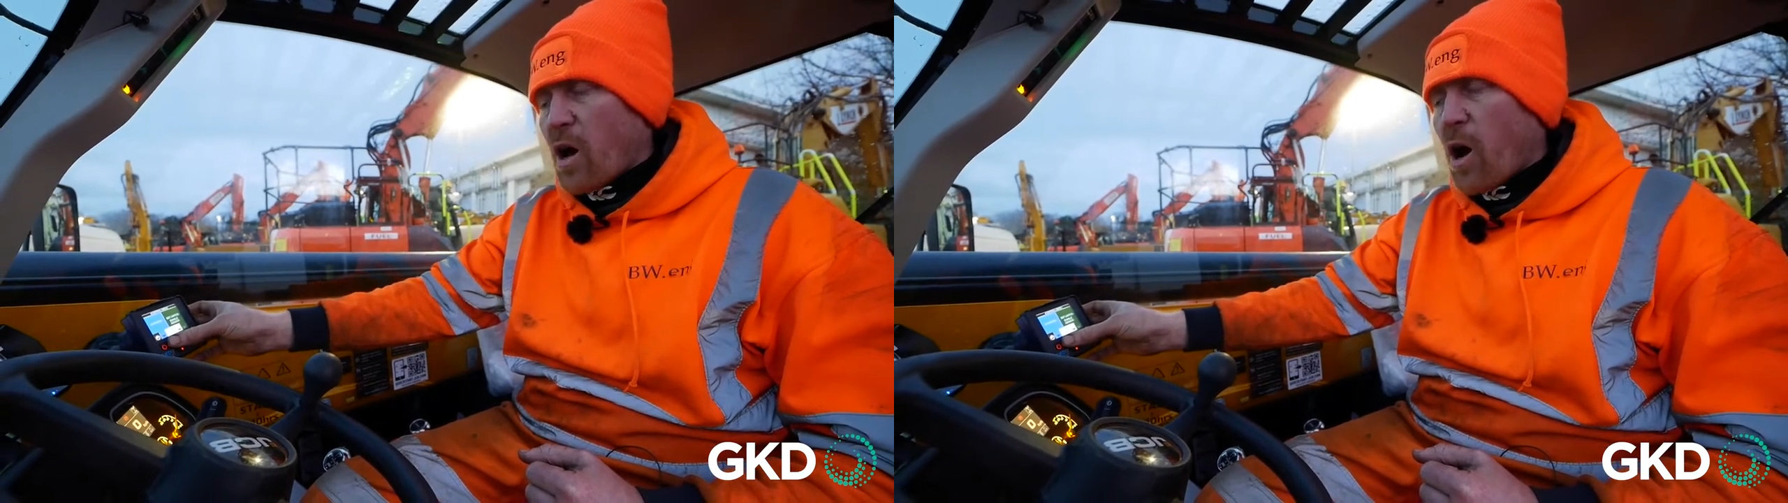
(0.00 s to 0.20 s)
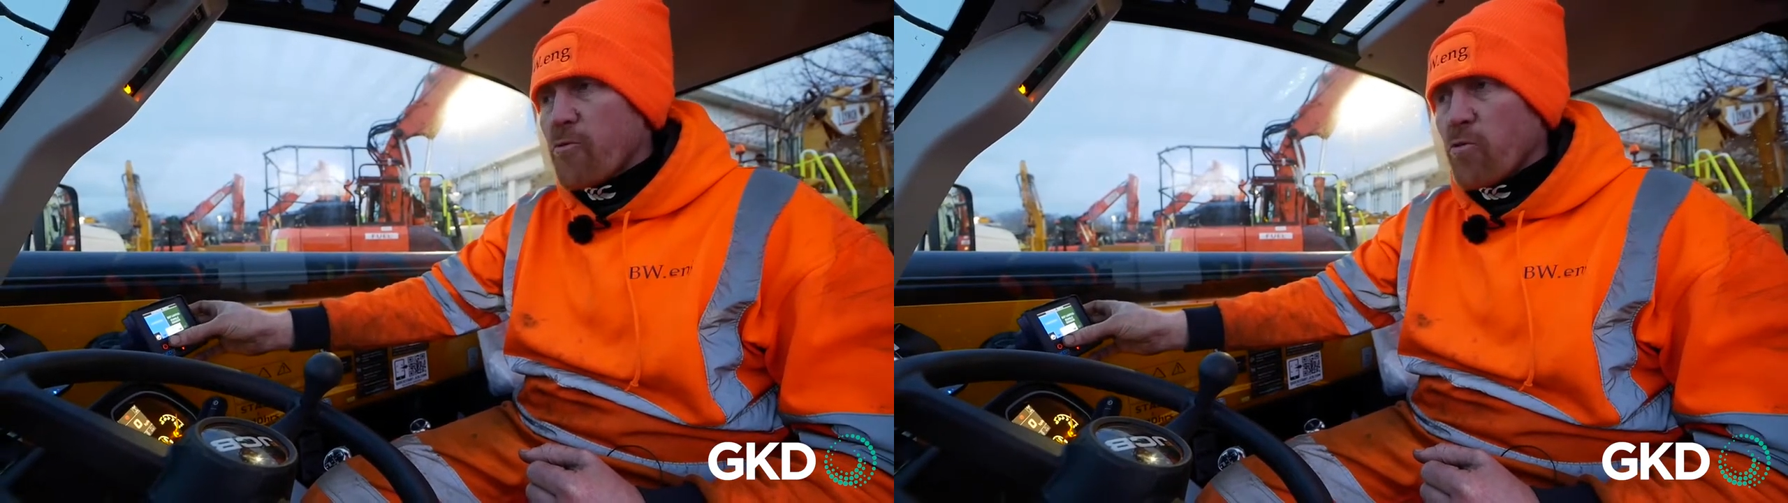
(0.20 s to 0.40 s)

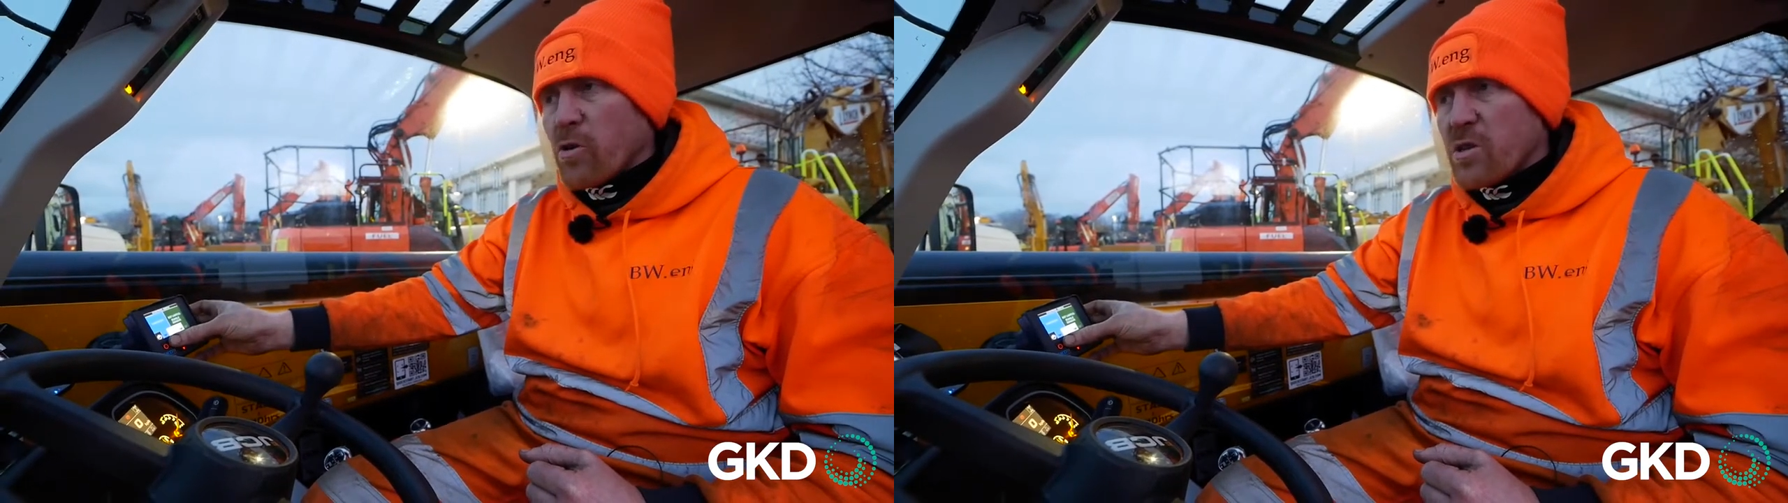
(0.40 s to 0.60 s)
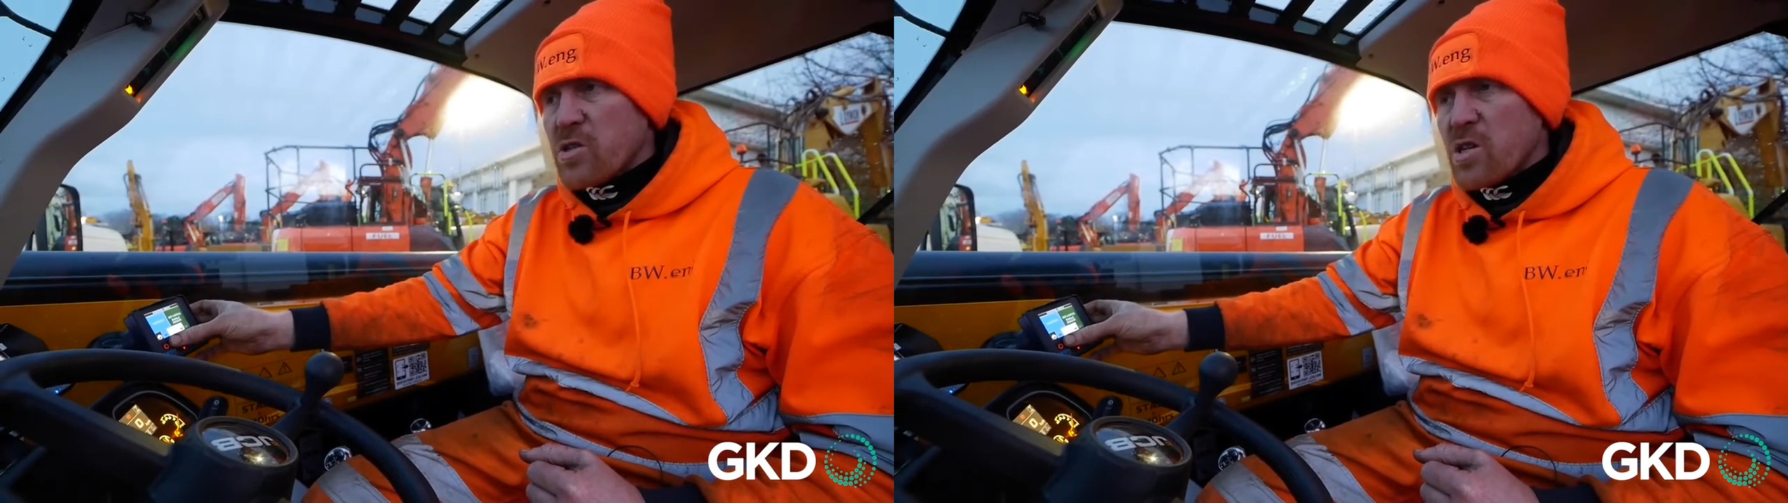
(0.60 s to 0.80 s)

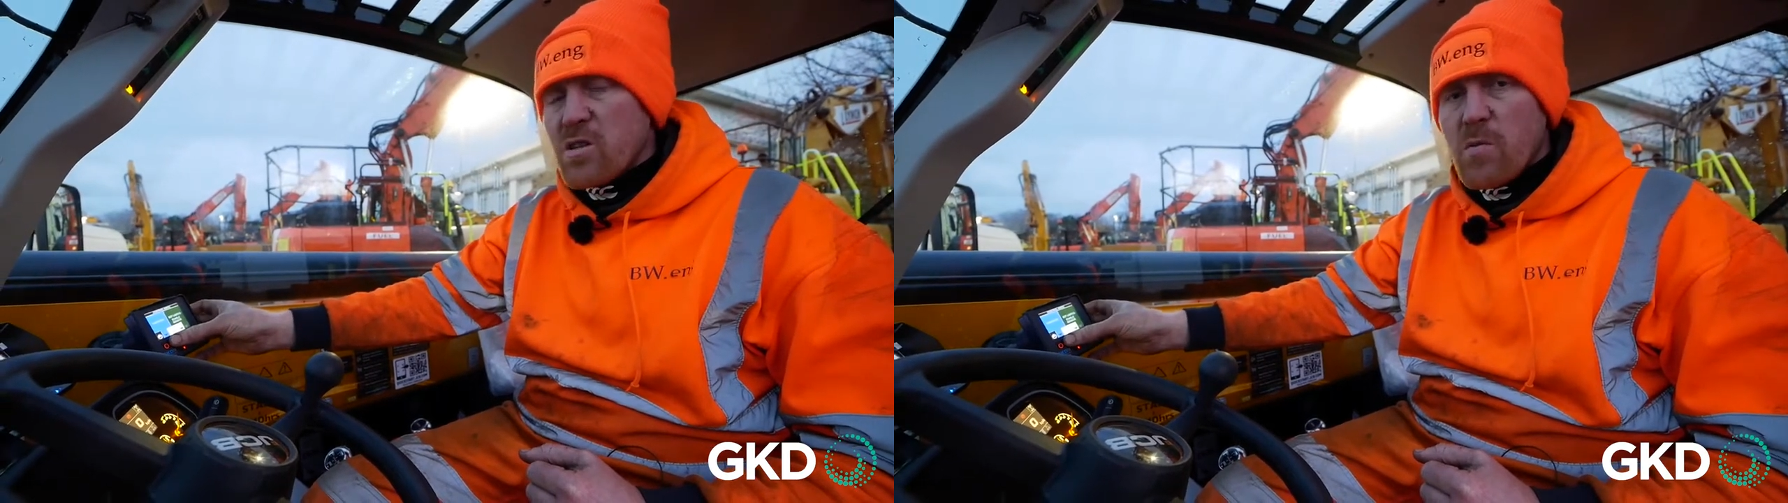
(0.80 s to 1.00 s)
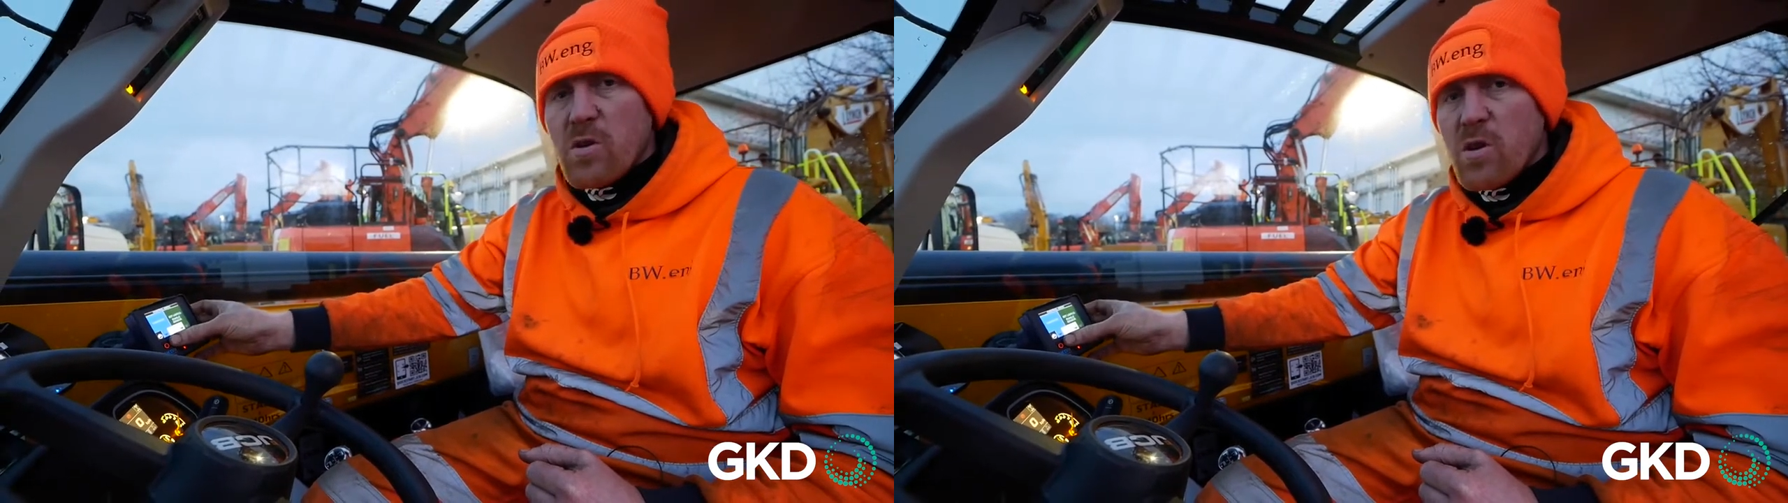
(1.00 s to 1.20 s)
overriding the
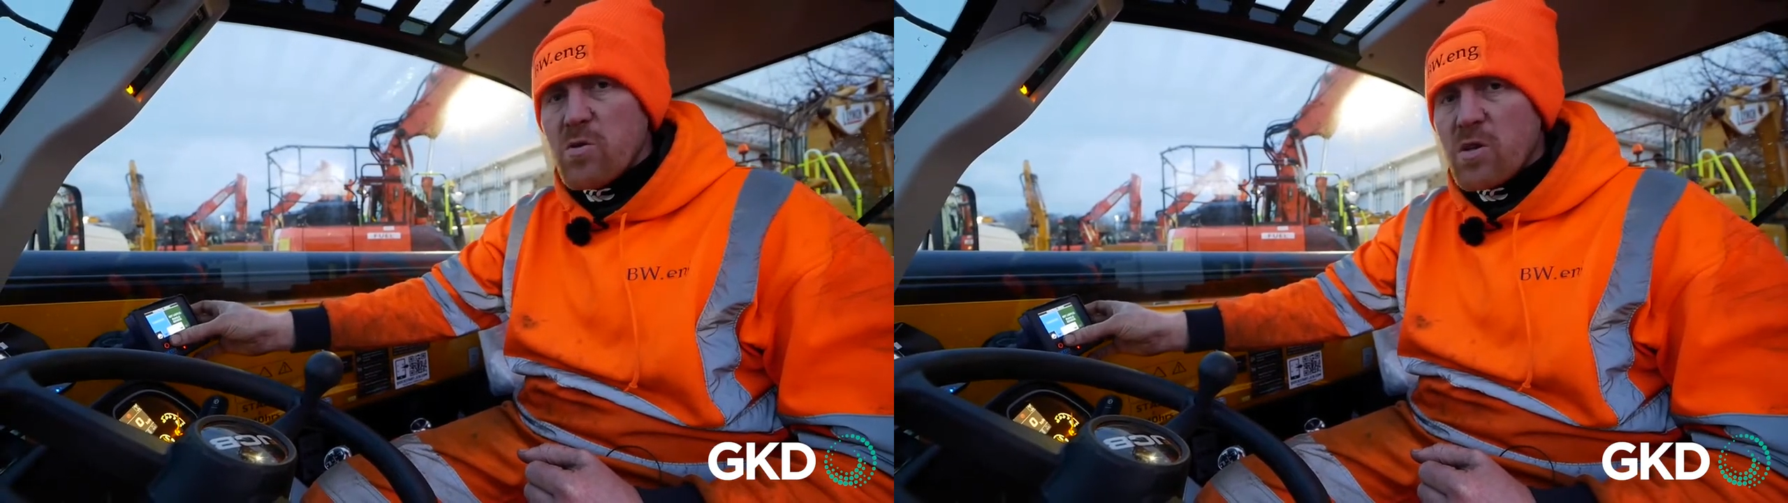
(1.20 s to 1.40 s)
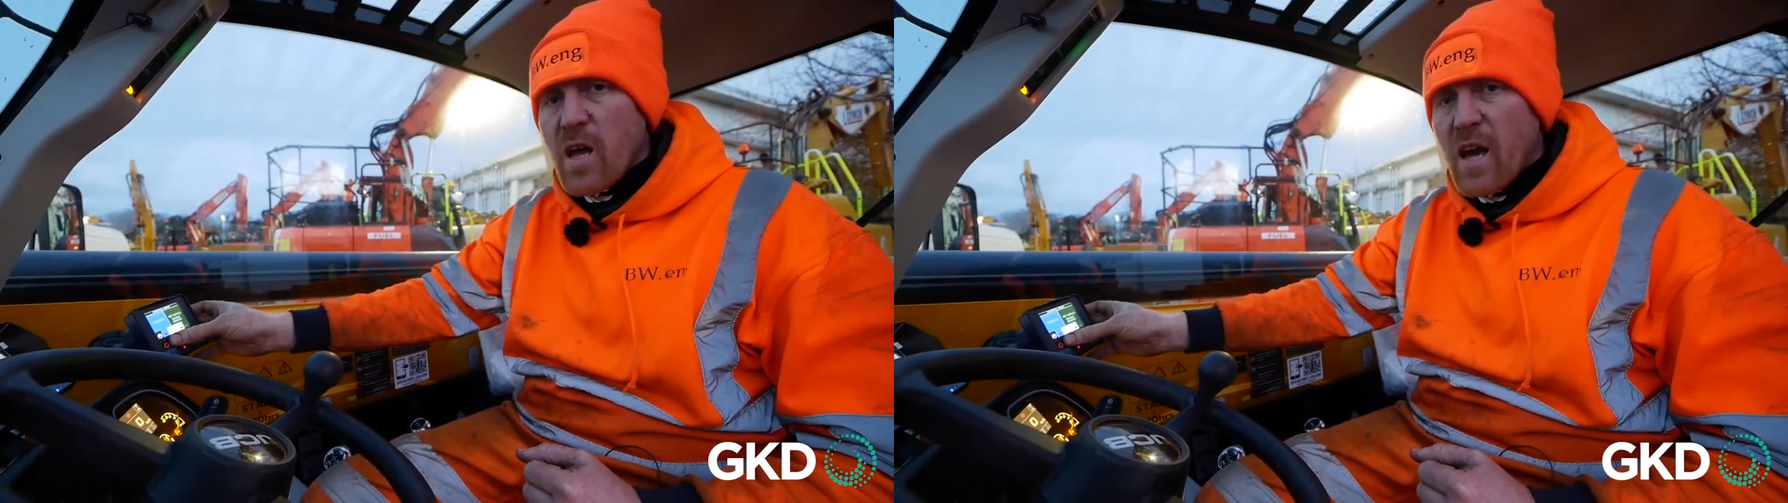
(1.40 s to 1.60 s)
system and
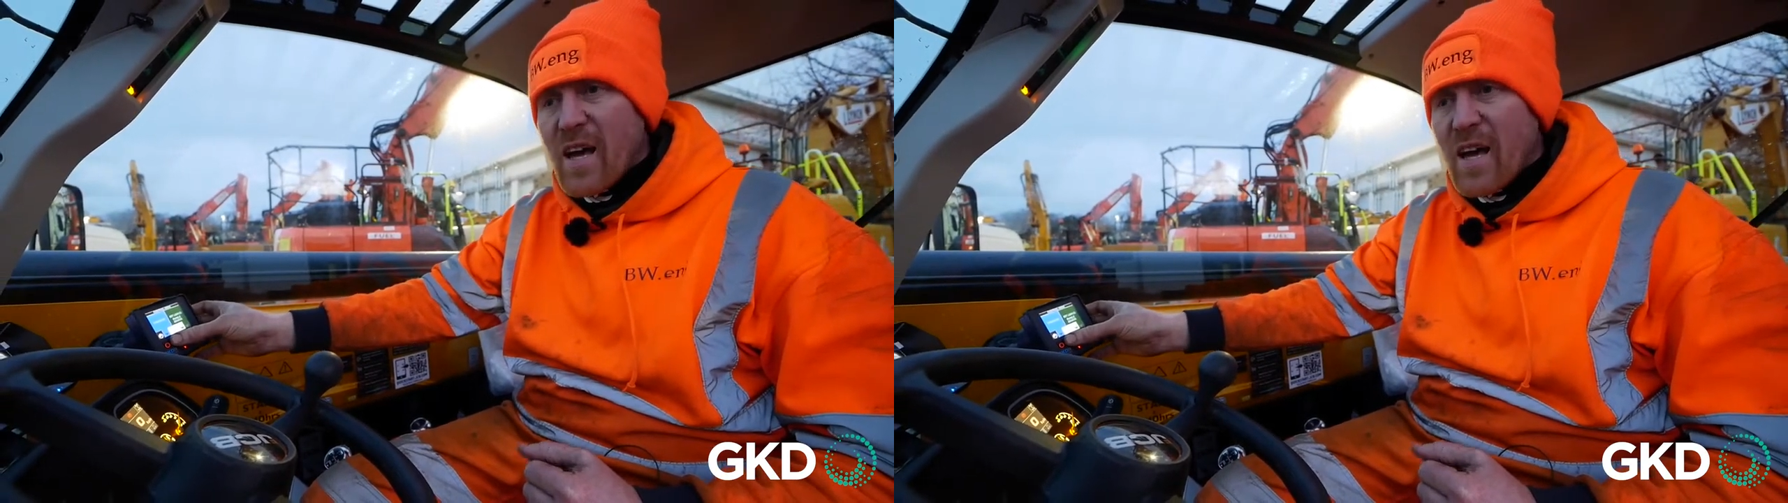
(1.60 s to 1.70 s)
using it